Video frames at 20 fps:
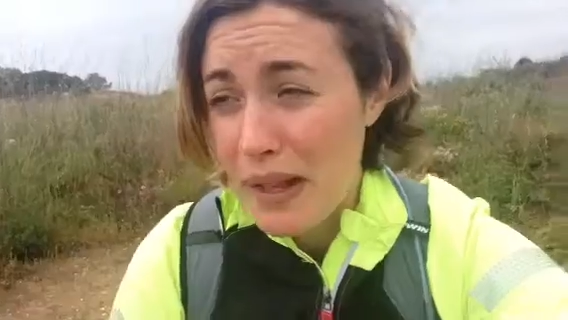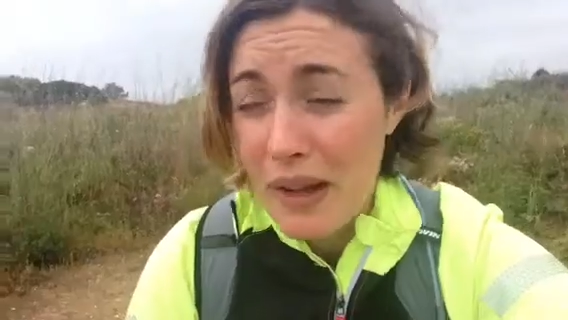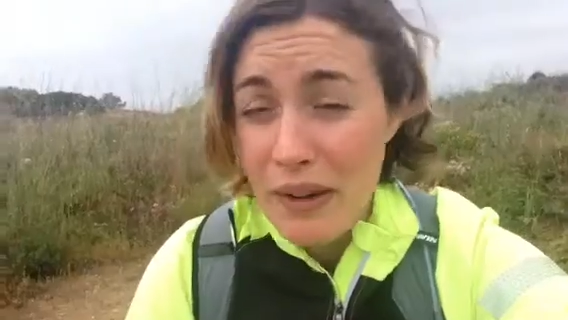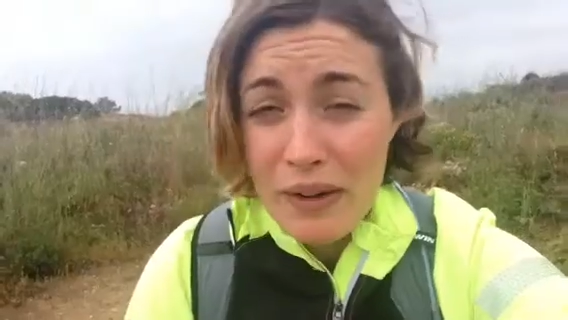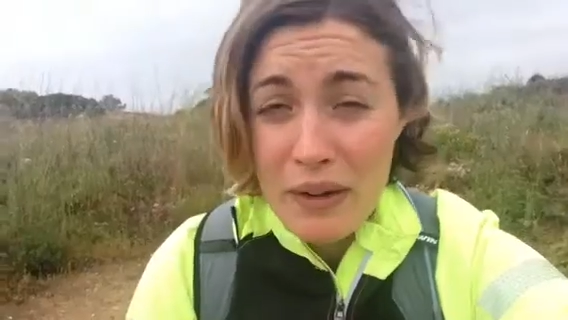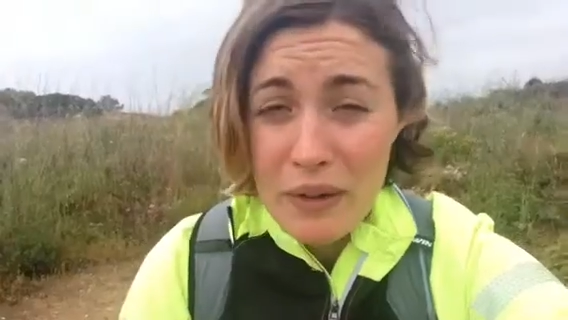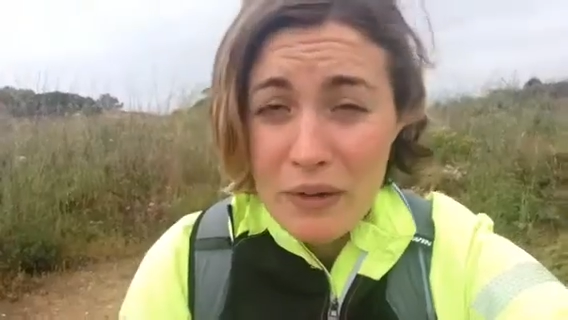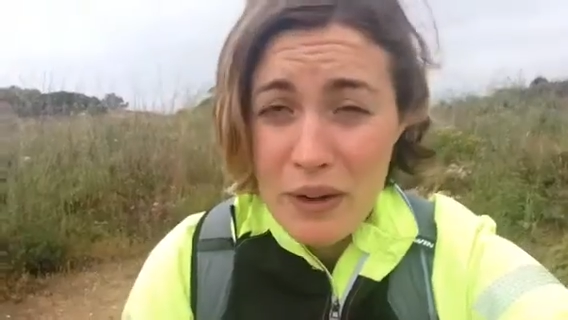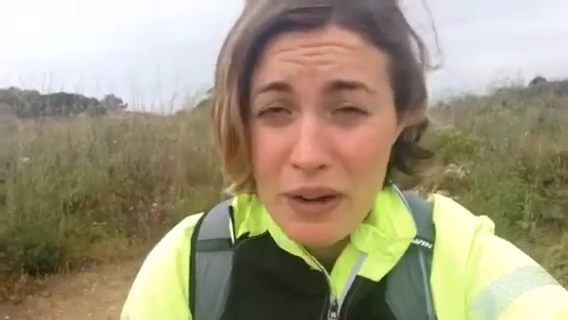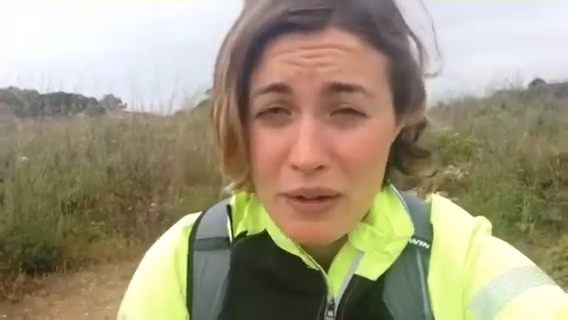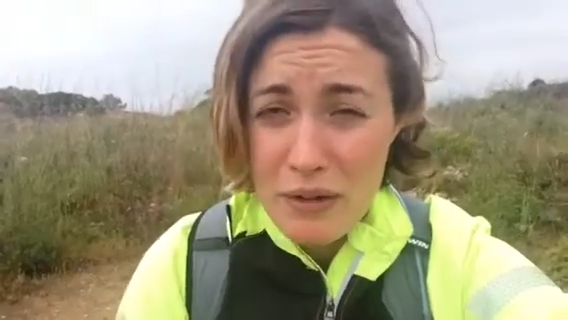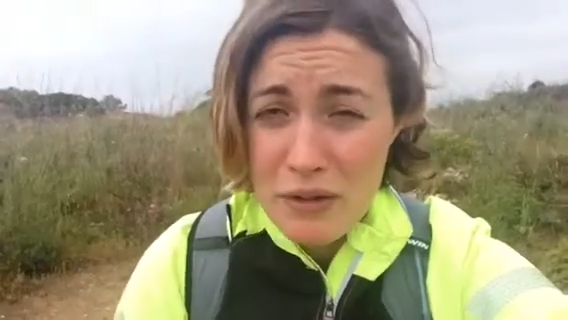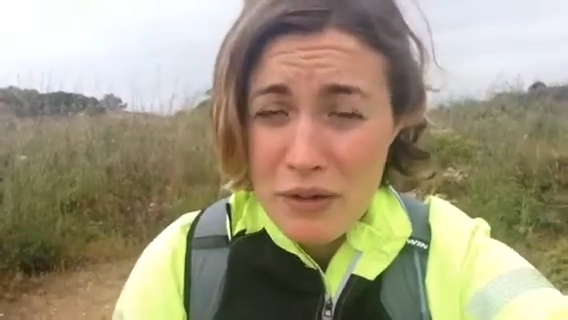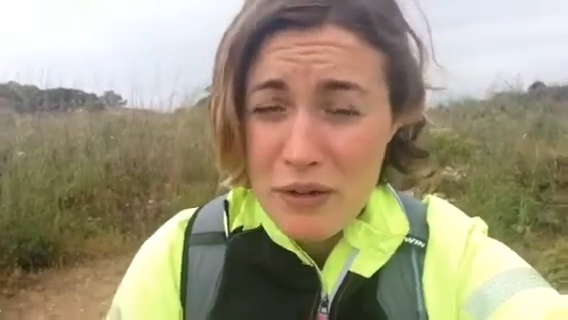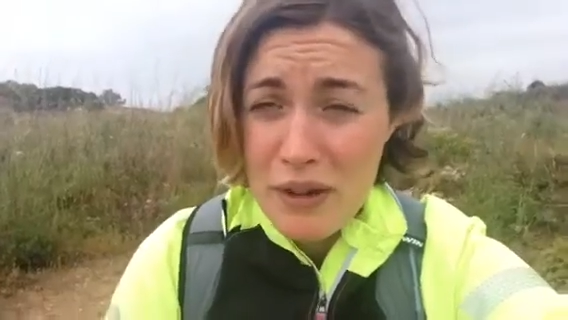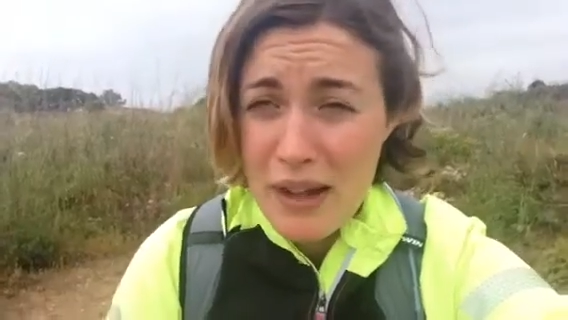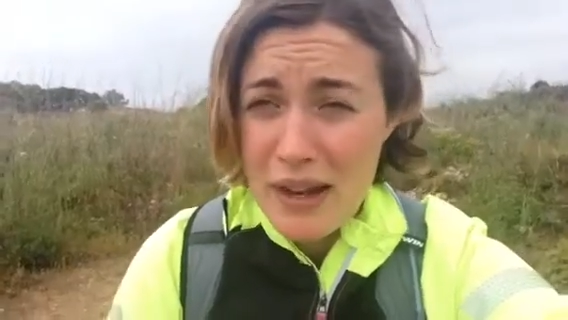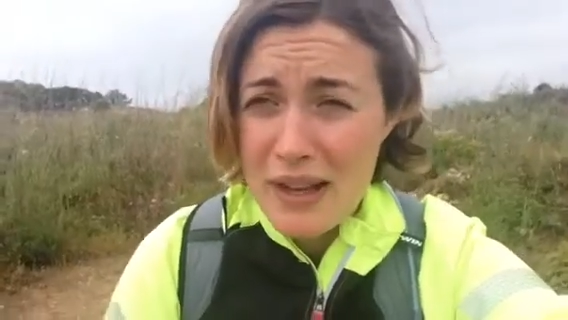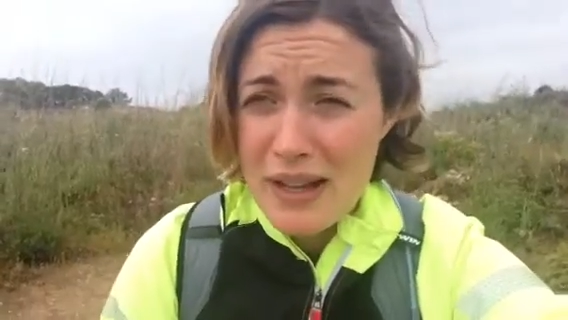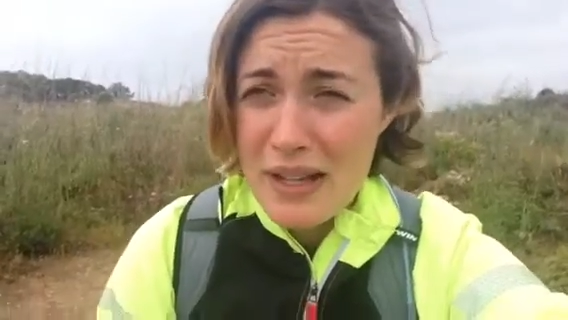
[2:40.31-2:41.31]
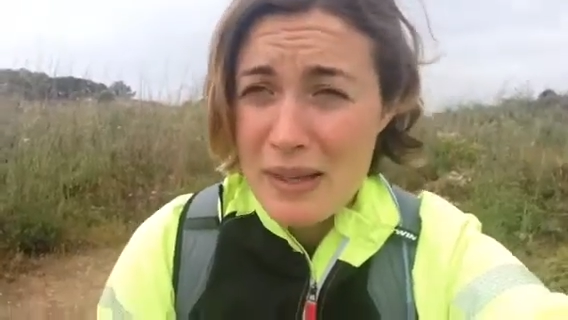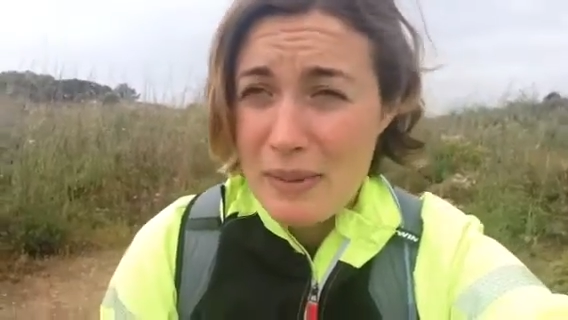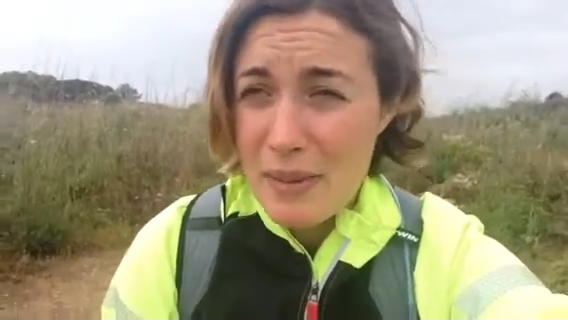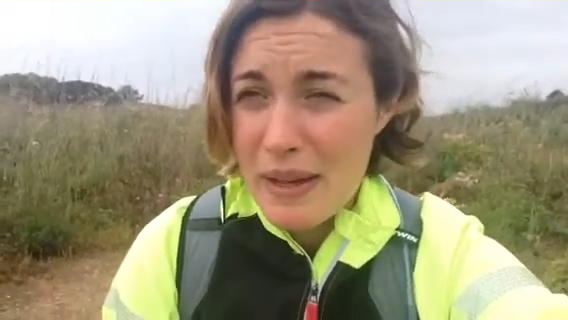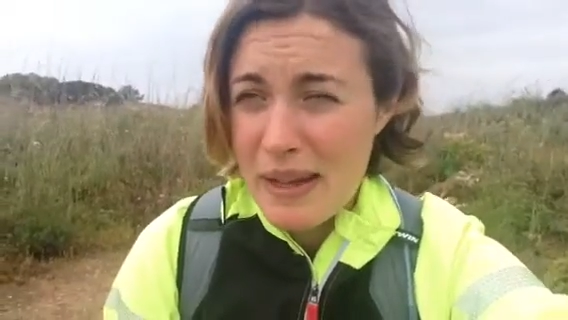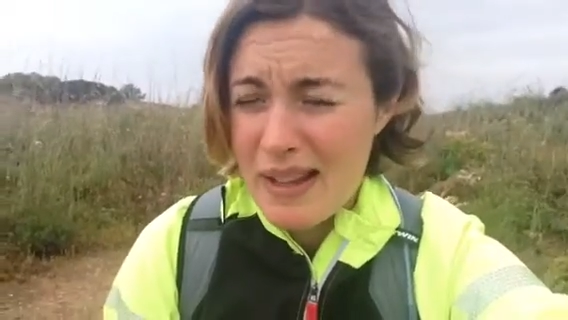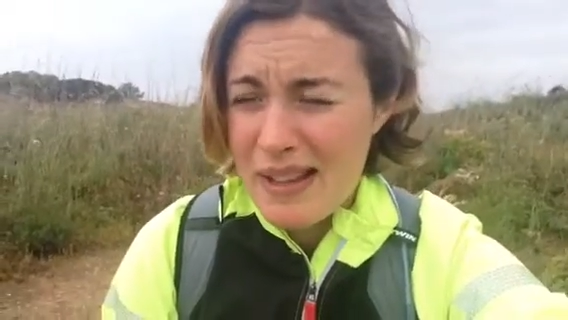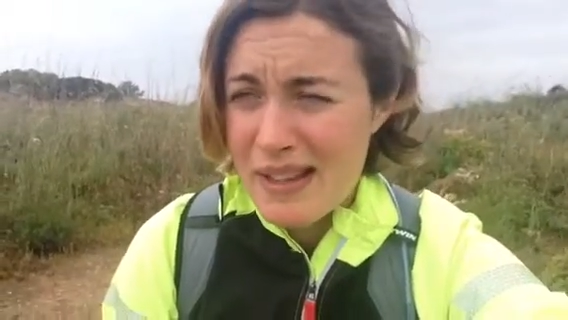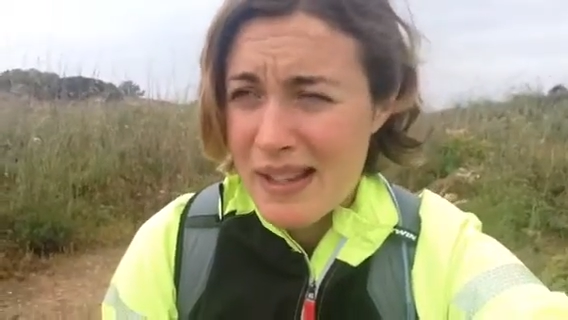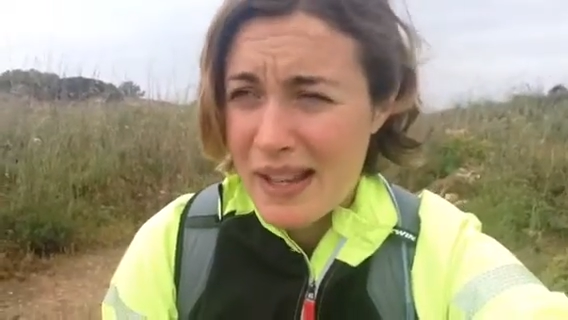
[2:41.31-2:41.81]
Now I don't know how true that is
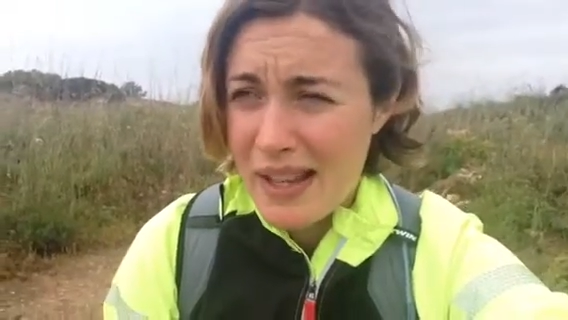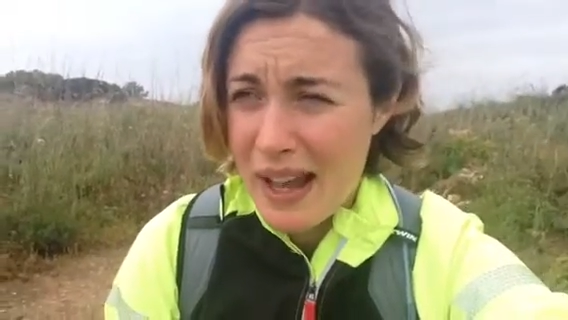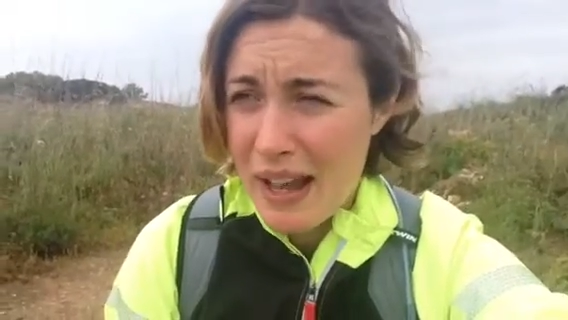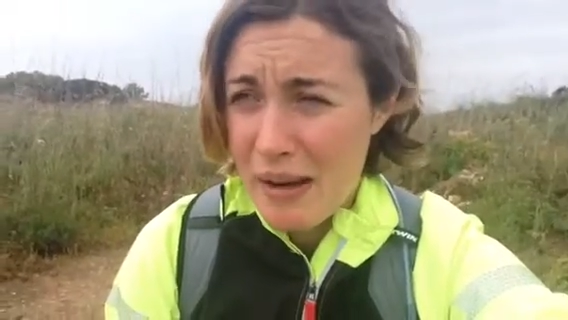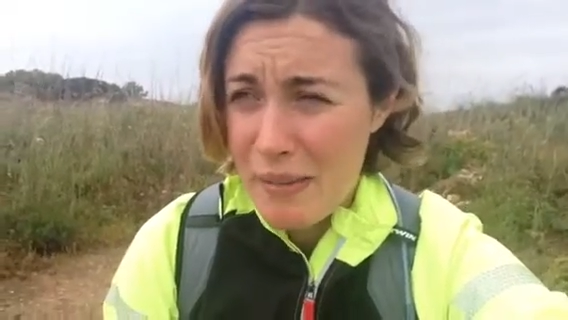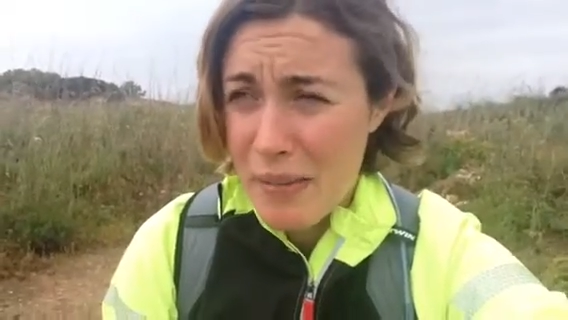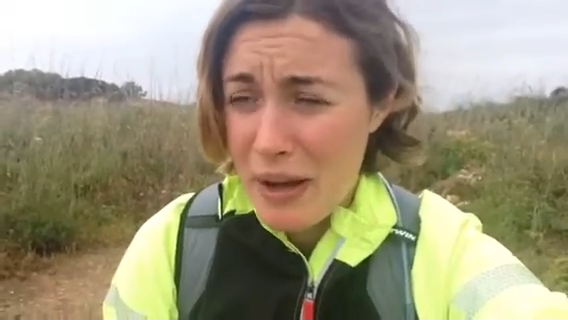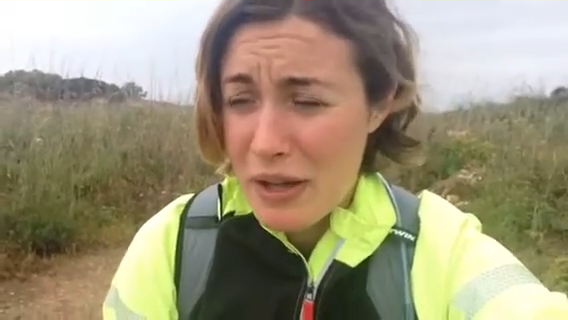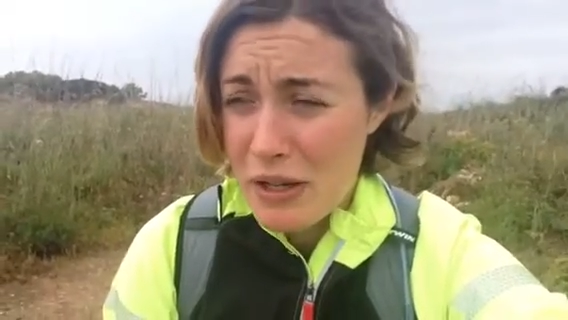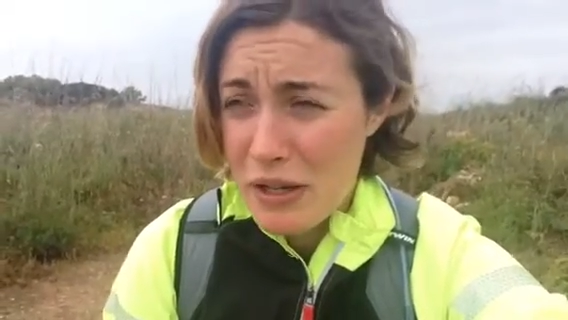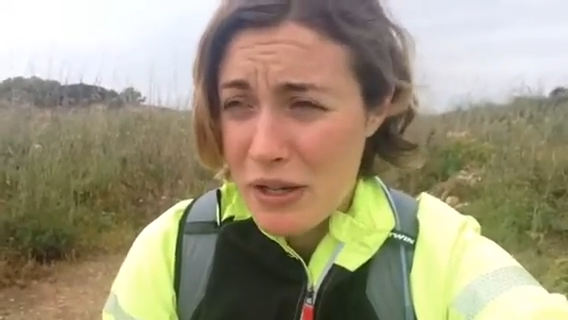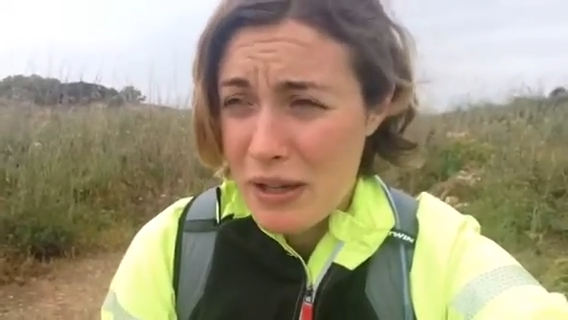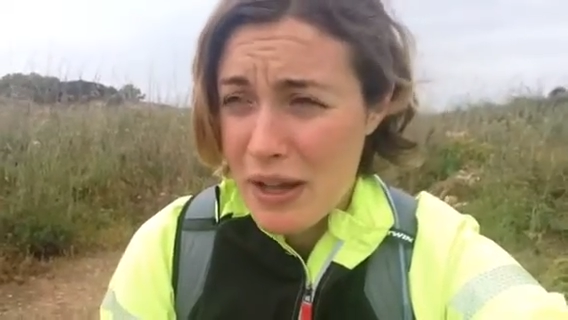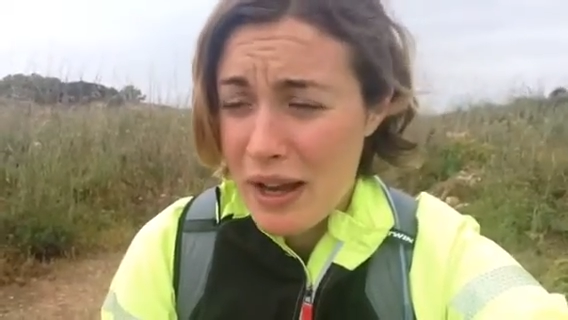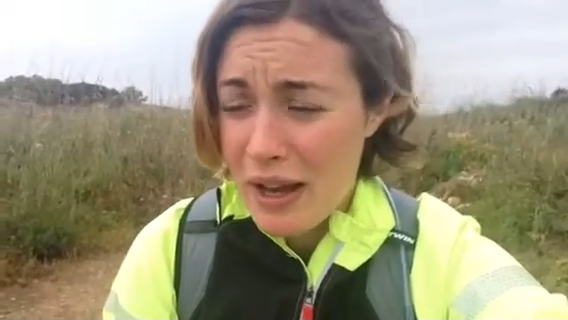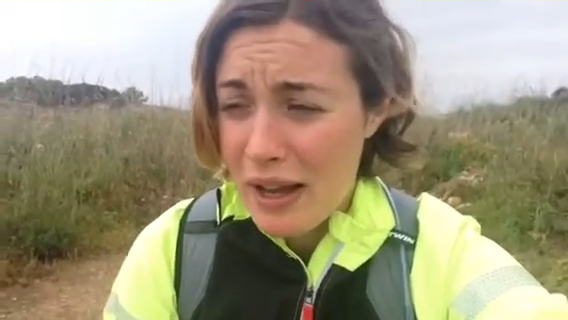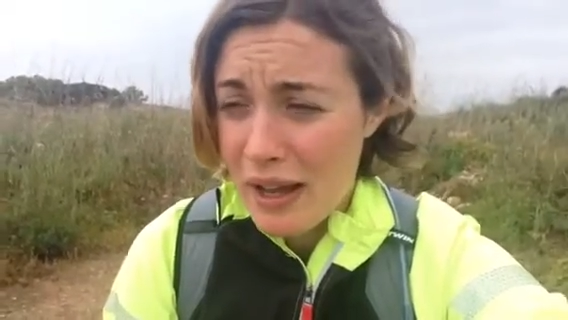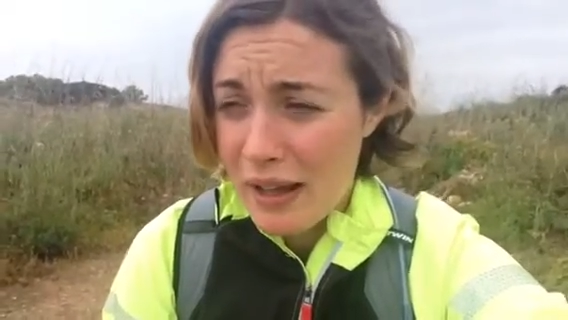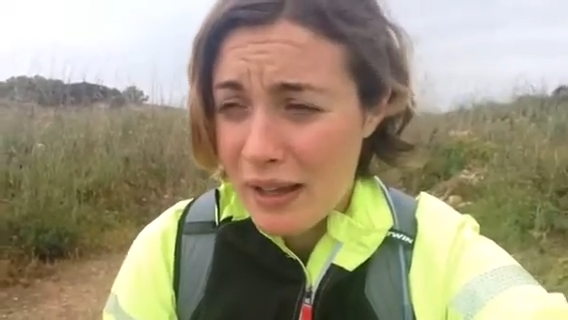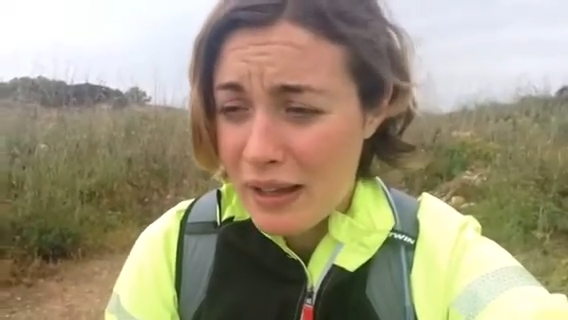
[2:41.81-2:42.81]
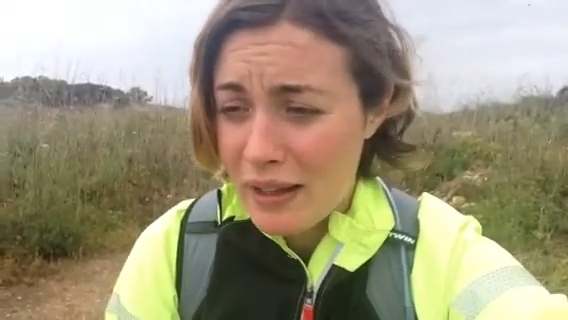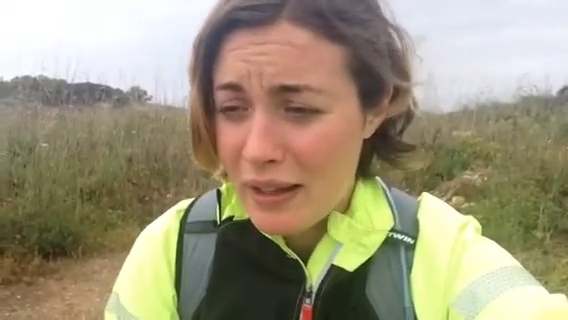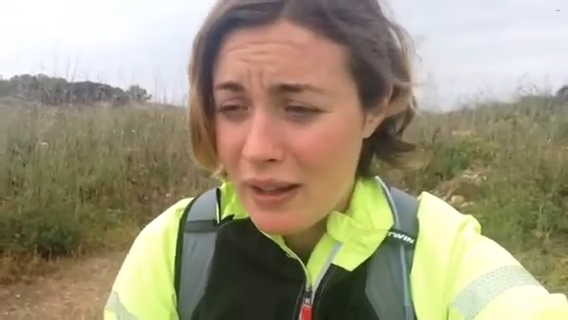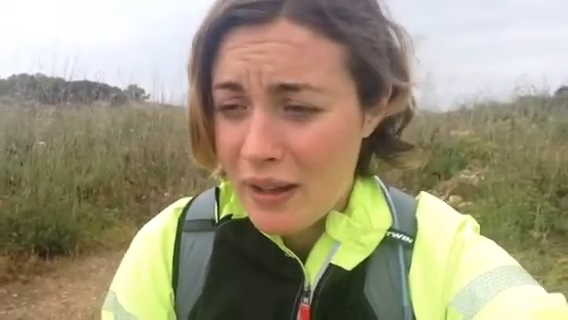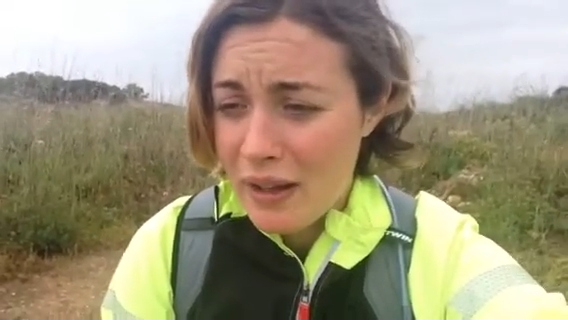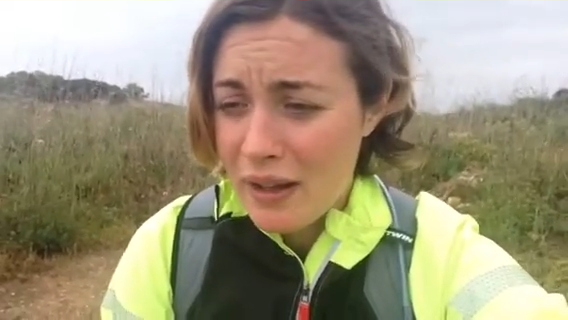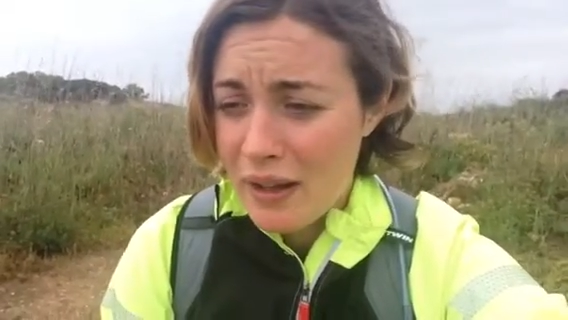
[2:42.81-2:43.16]
because I can't imagine that like